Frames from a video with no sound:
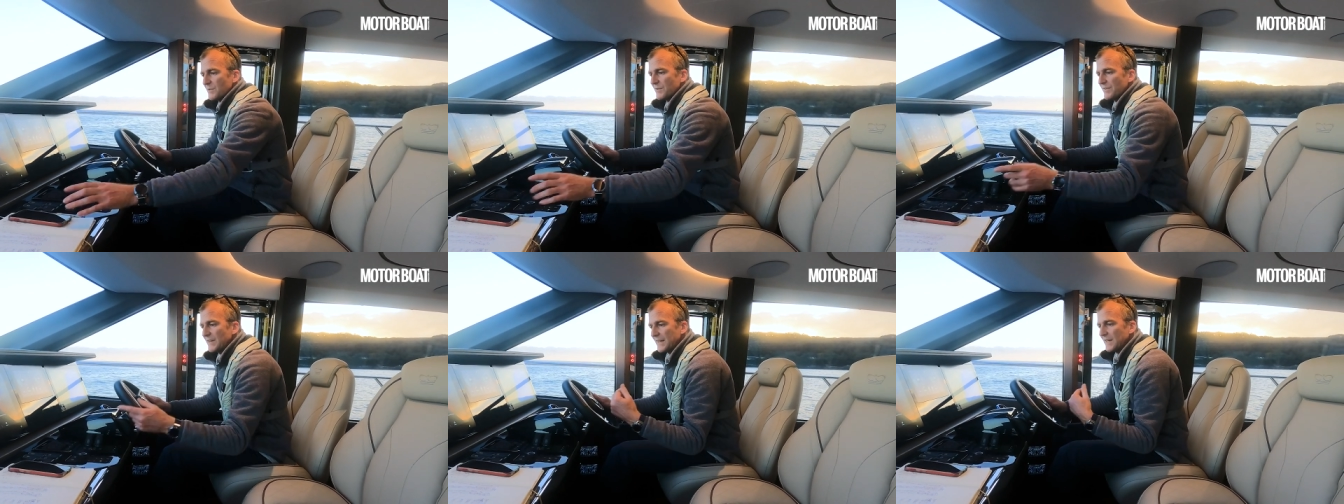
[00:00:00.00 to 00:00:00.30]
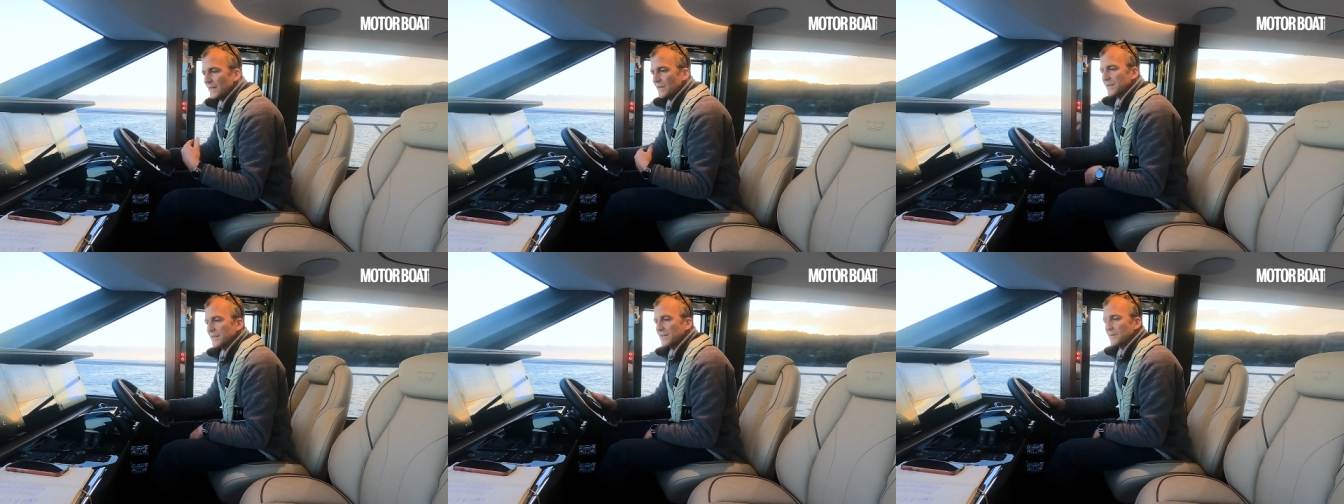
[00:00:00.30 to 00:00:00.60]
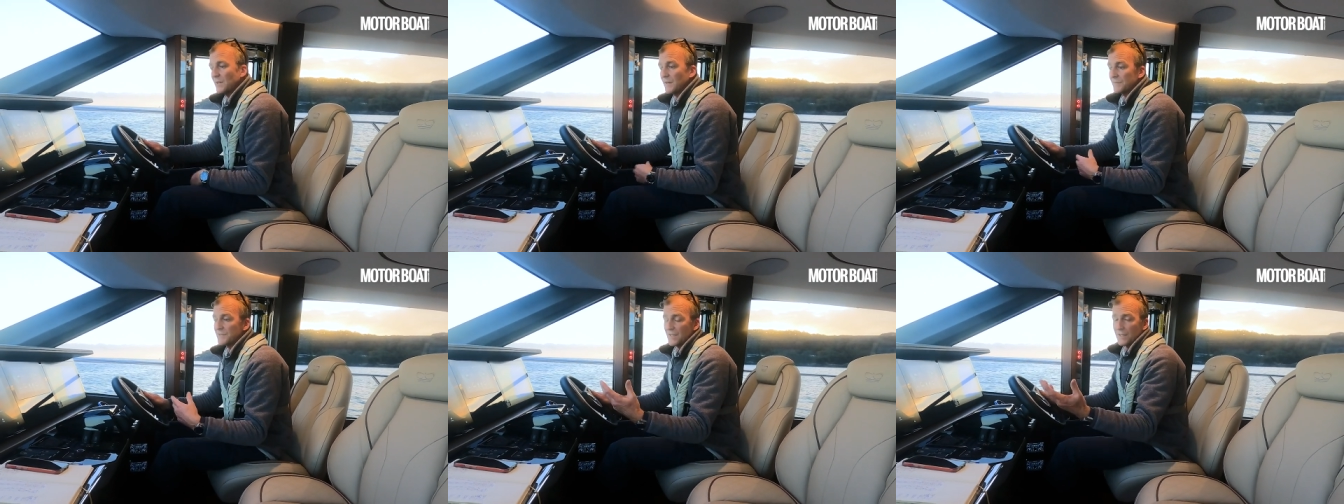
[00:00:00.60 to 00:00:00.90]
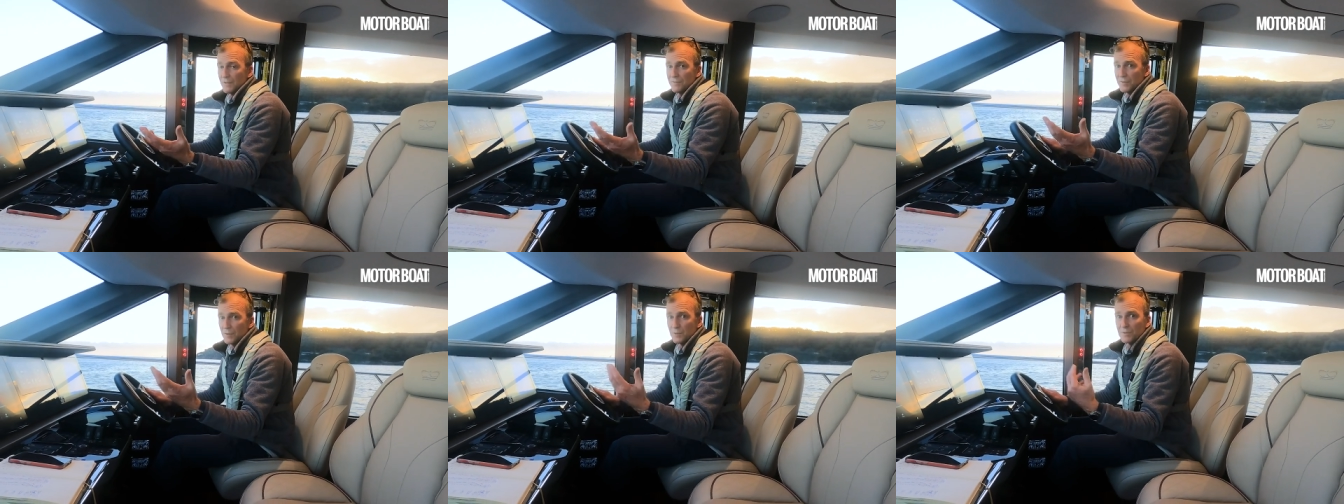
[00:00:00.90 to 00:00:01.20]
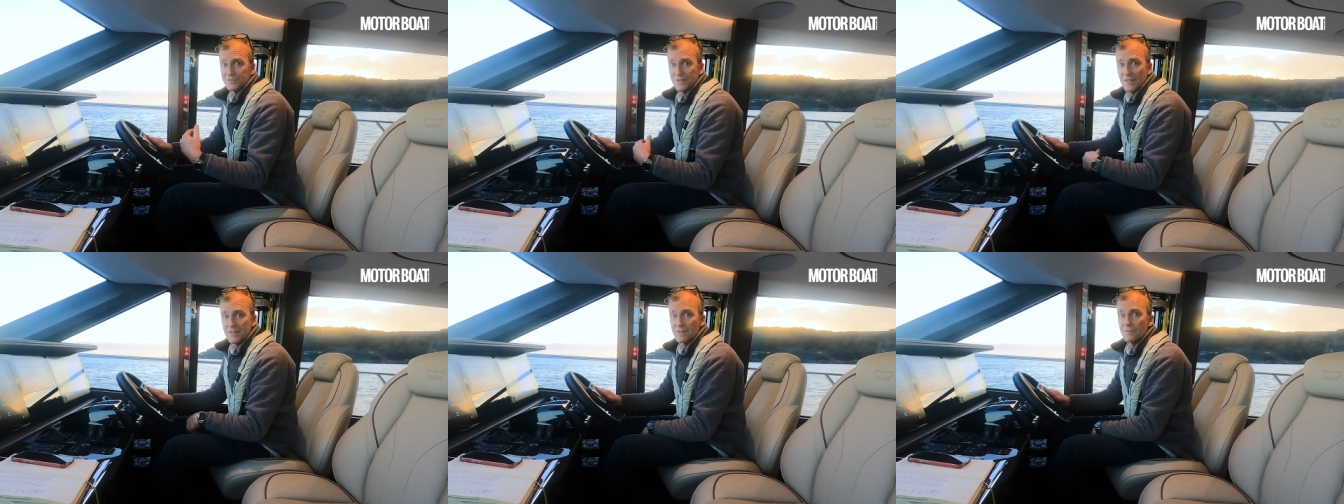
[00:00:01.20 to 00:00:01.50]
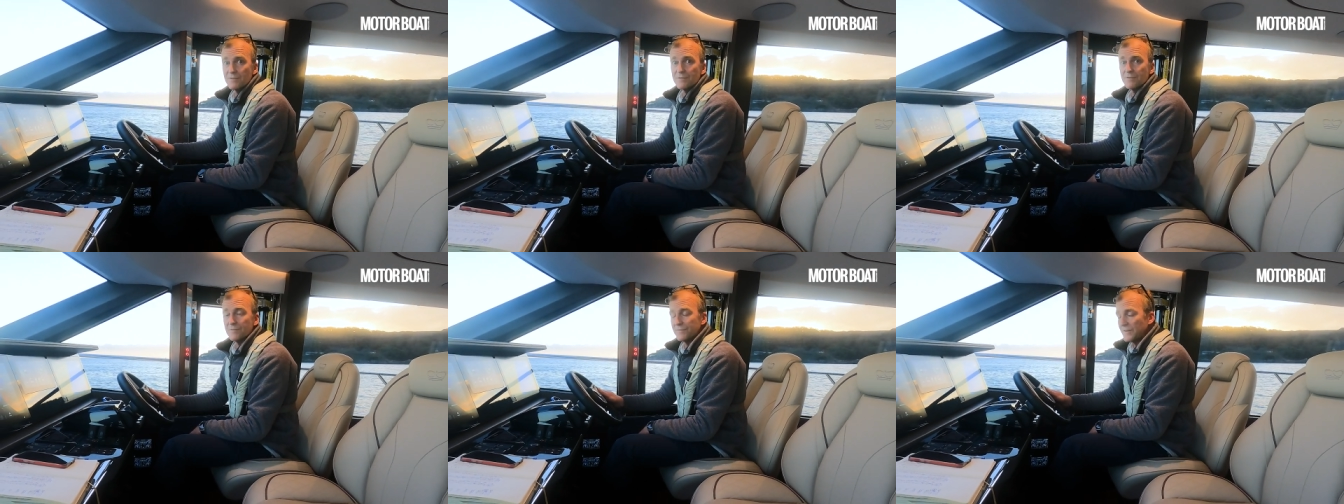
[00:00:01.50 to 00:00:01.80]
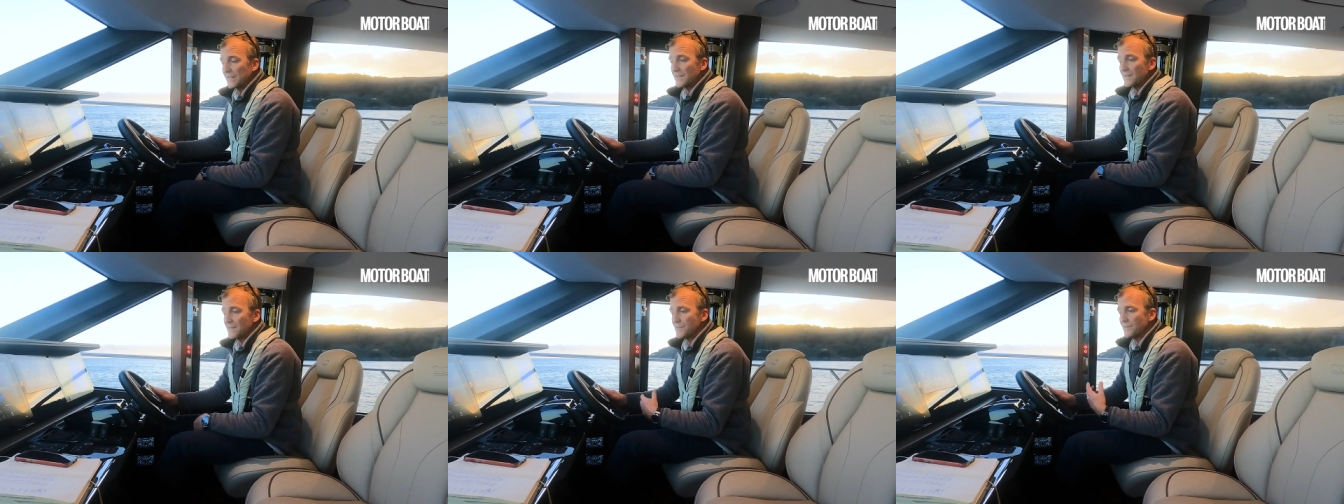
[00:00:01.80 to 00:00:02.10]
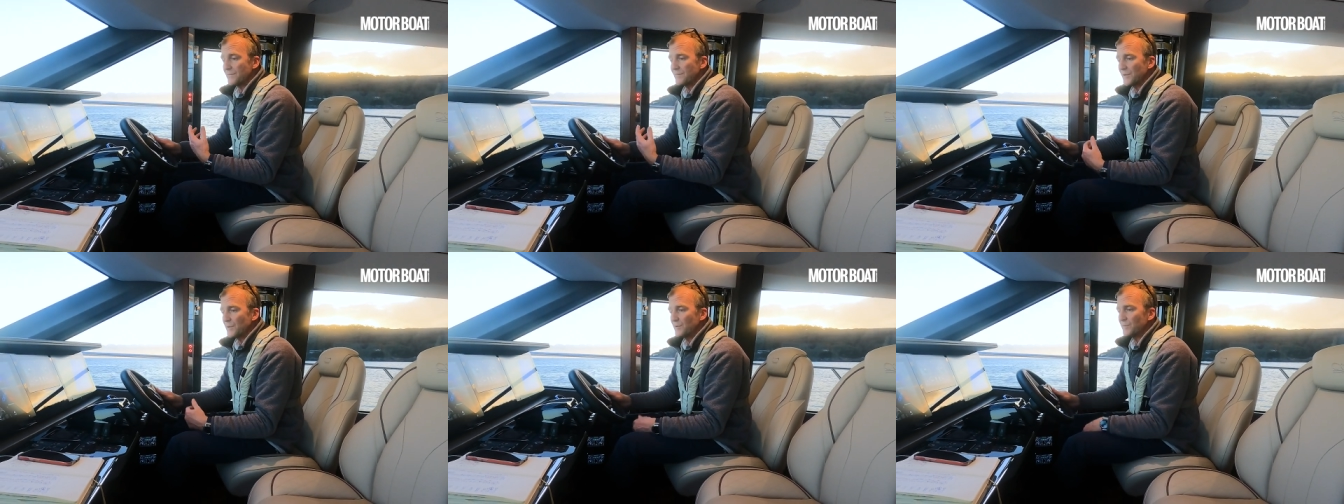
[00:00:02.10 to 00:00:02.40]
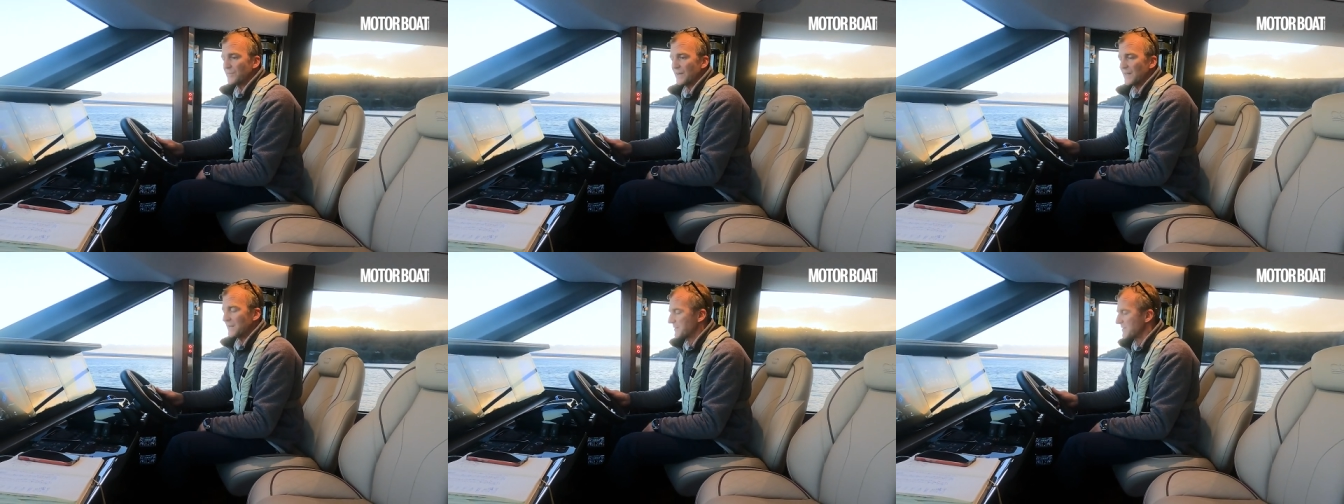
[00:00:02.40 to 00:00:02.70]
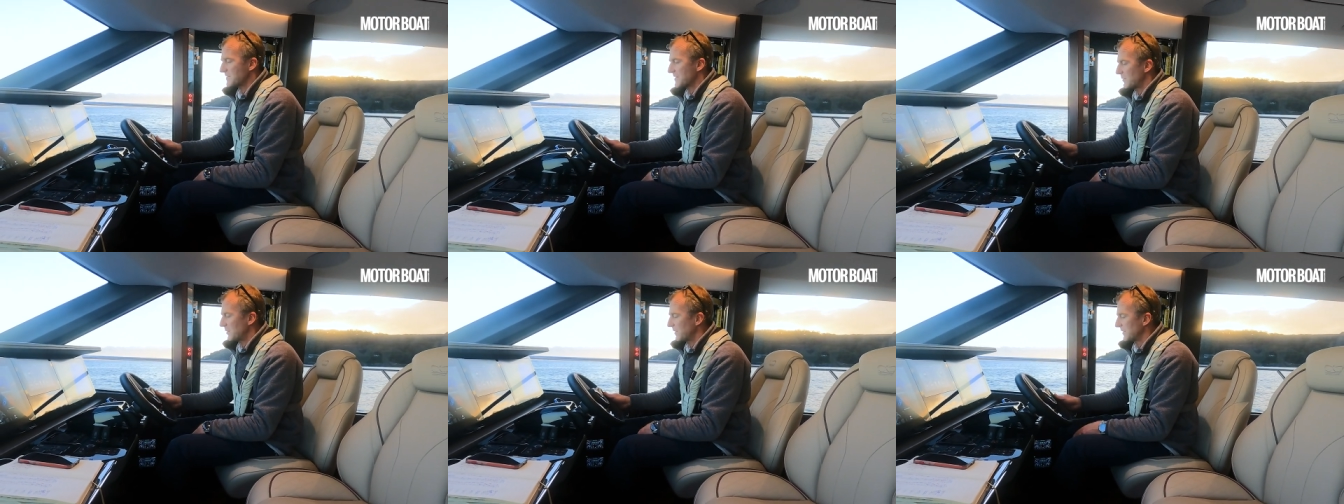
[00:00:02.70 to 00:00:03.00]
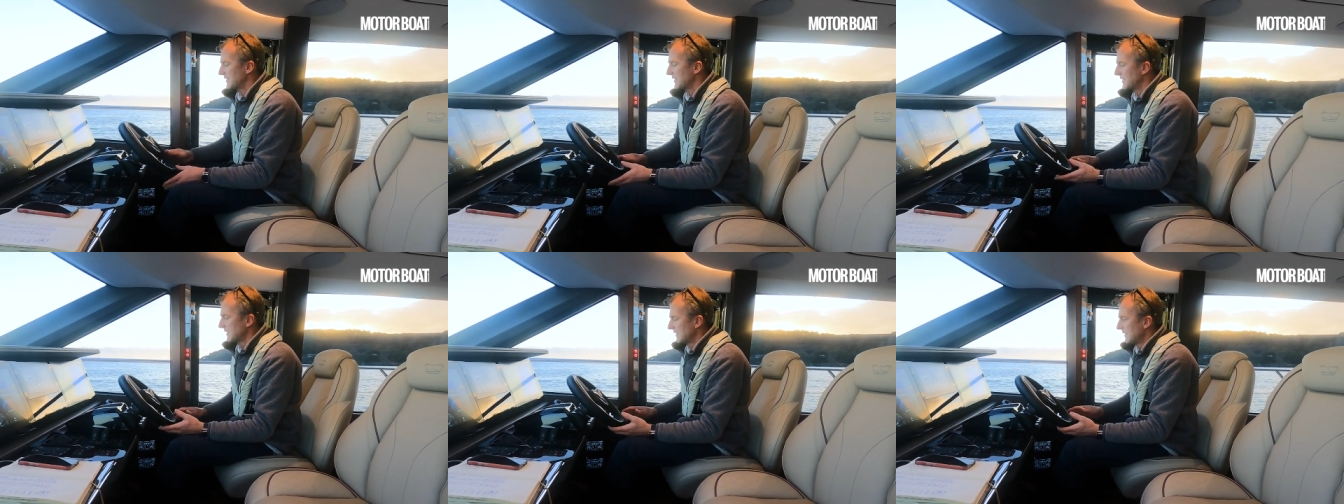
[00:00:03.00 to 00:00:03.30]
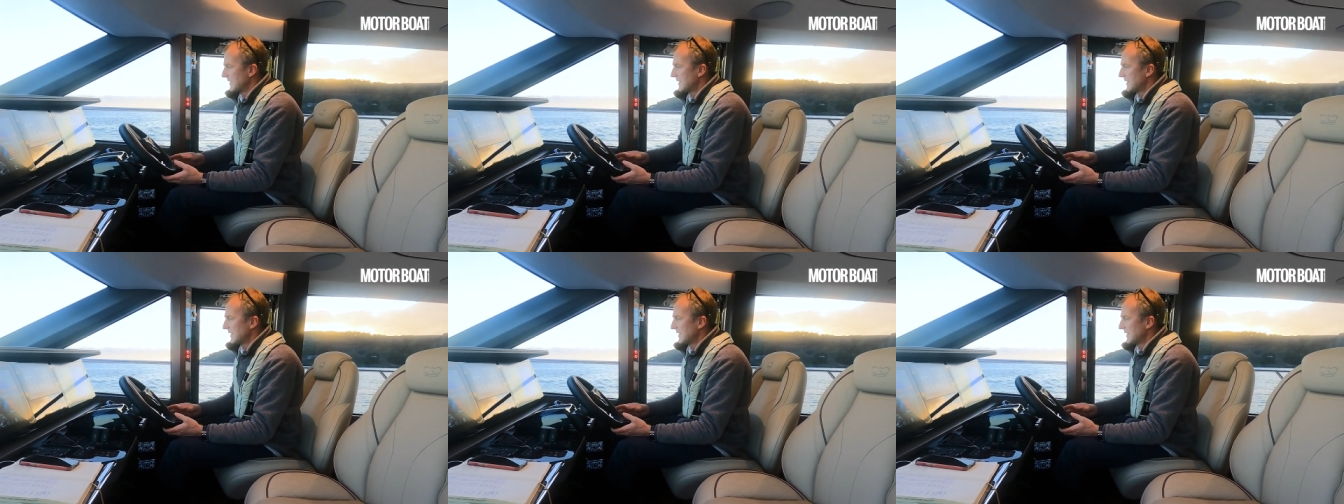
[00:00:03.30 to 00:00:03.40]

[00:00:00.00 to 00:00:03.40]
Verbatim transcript: We've had a look at, I've done a full set of figures and fuel flow and so on.